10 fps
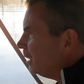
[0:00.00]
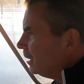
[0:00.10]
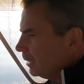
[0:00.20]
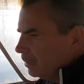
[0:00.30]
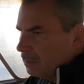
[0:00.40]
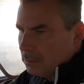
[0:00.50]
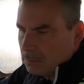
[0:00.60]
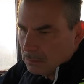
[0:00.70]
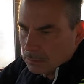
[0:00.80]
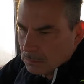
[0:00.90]
in here.
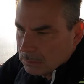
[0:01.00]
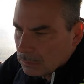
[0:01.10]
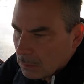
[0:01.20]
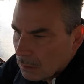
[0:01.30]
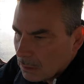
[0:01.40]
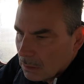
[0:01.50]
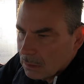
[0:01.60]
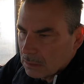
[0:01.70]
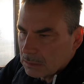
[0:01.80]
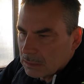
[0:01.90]

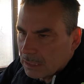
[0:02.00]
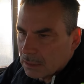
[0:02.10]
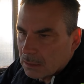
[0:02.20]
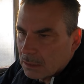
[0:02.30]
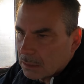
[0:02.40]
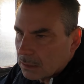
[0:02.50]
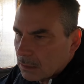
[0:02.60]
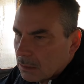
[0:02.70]
Let's take a look.